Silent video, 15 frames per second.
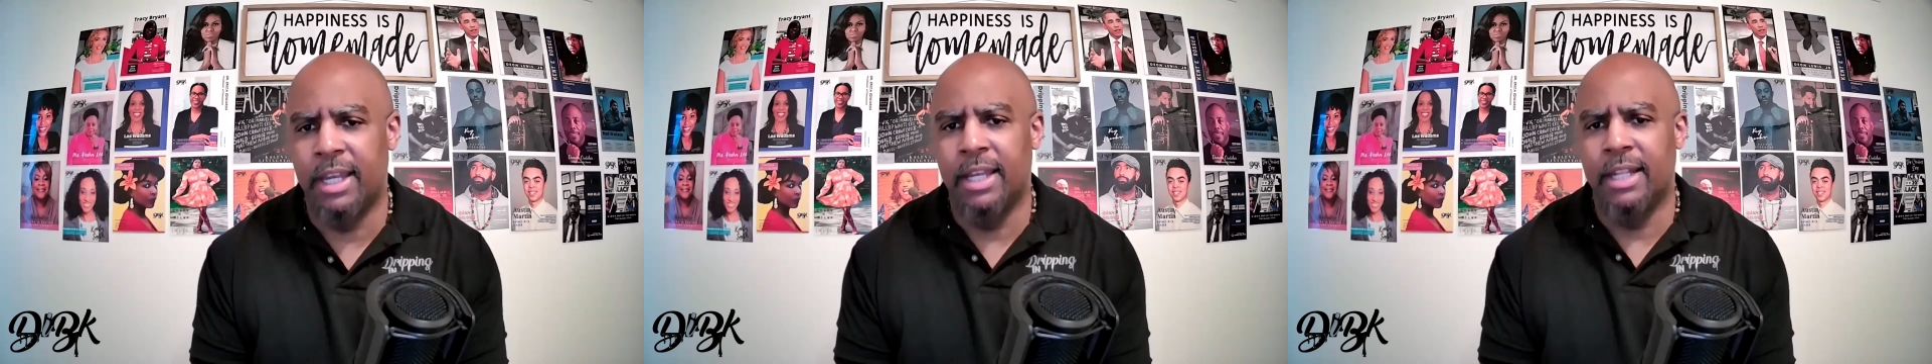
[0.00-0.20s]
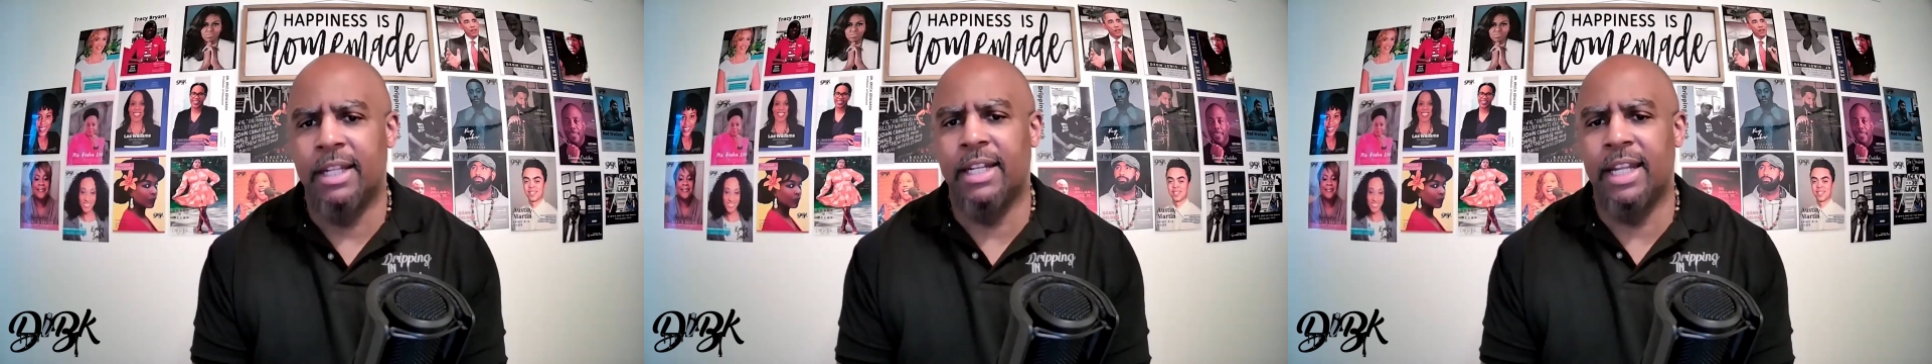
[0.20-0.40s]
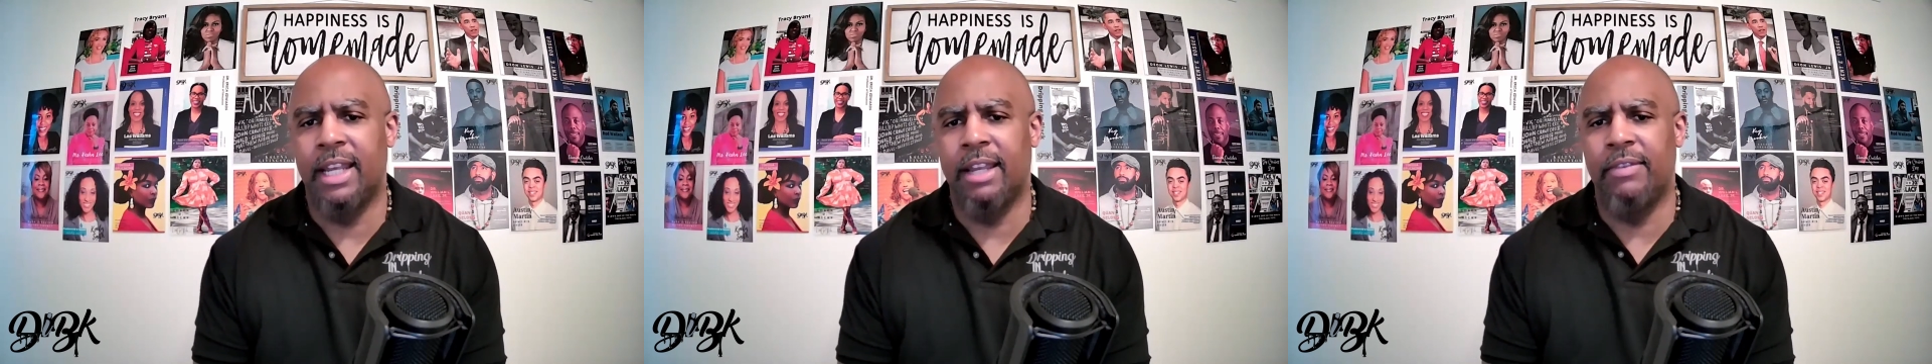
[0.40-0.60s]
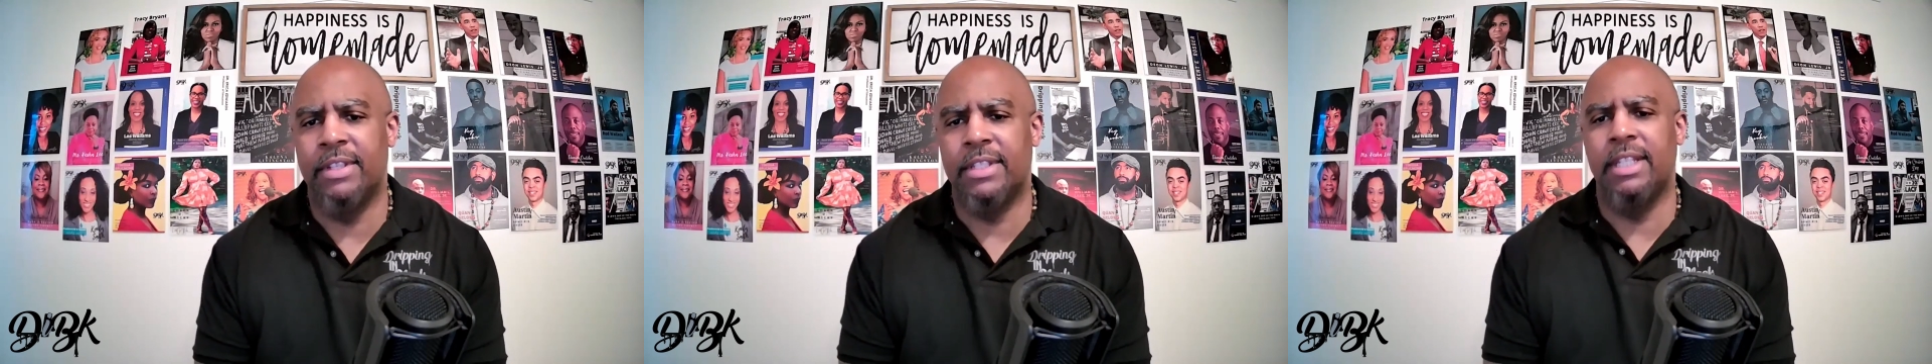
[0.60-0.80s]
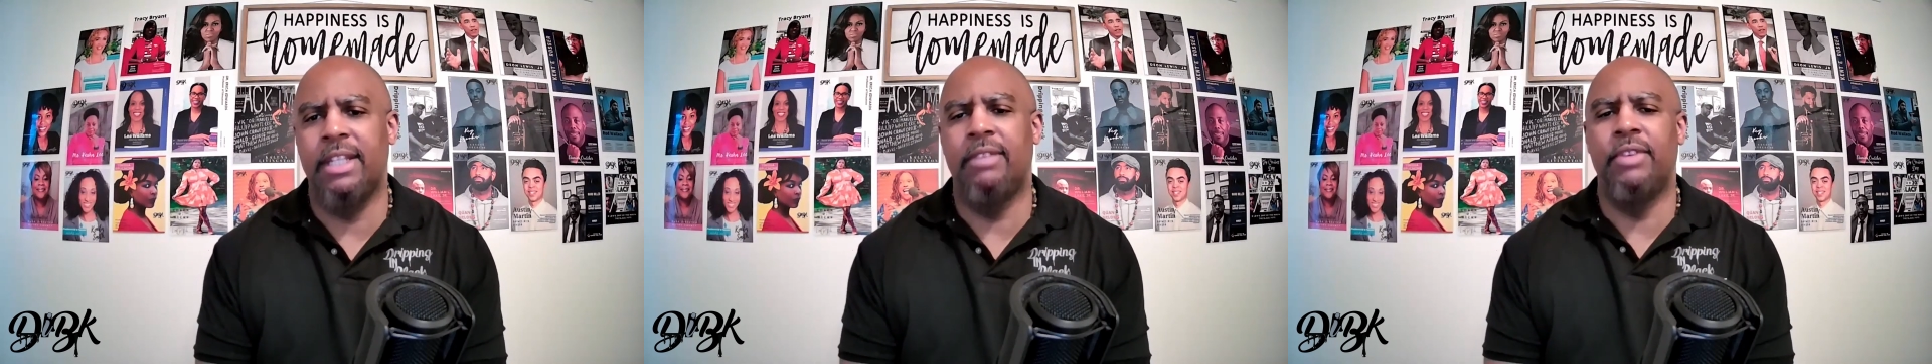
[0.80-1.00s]
that
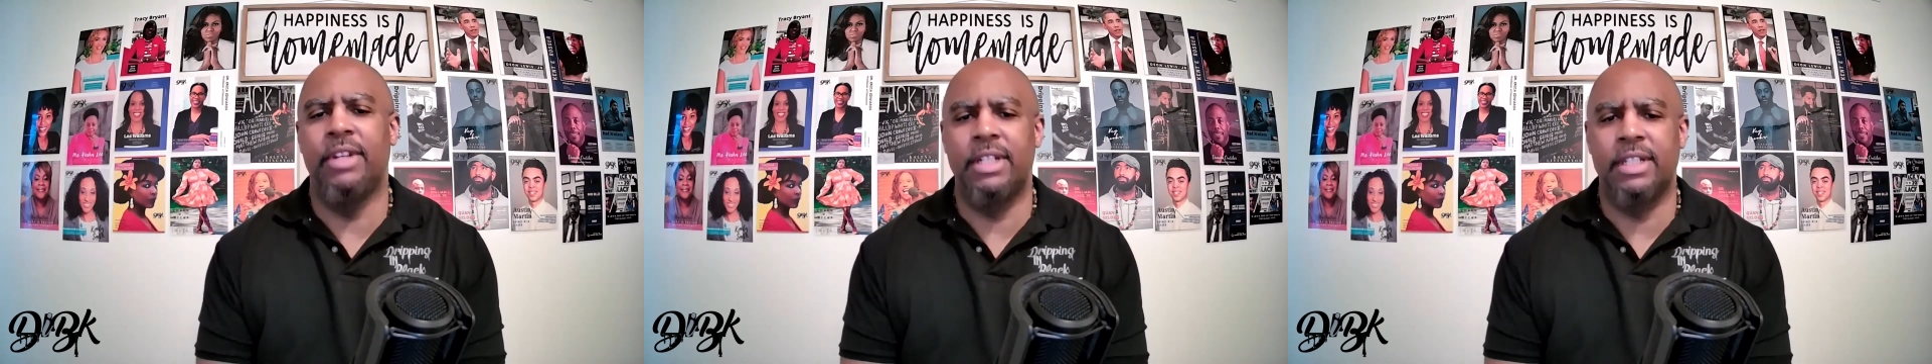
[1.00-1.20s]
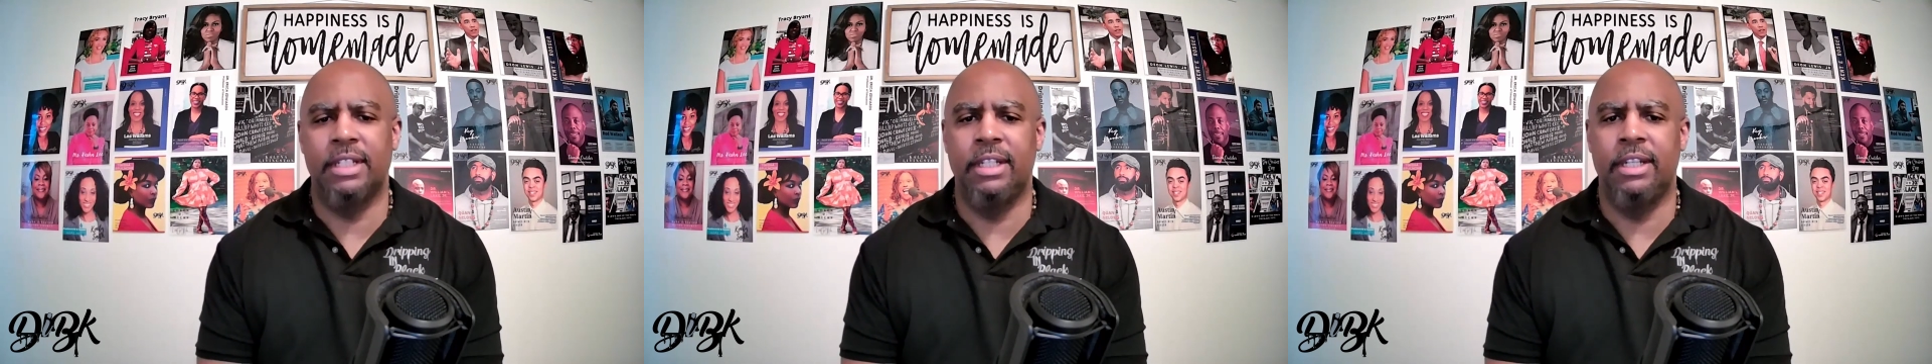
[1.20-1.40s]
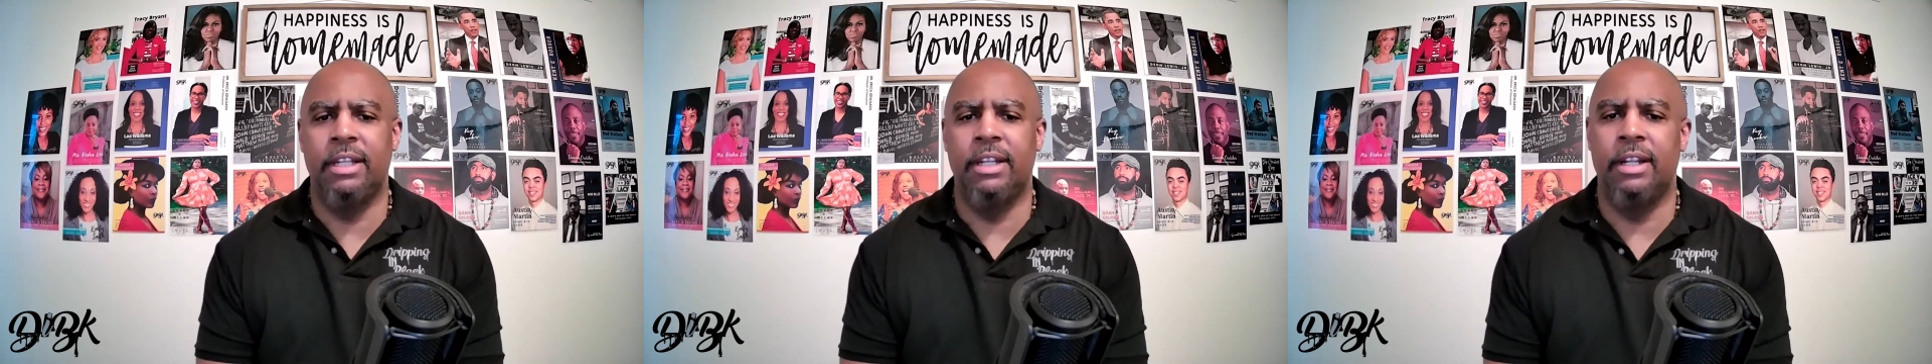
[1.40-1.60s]
Davis eventually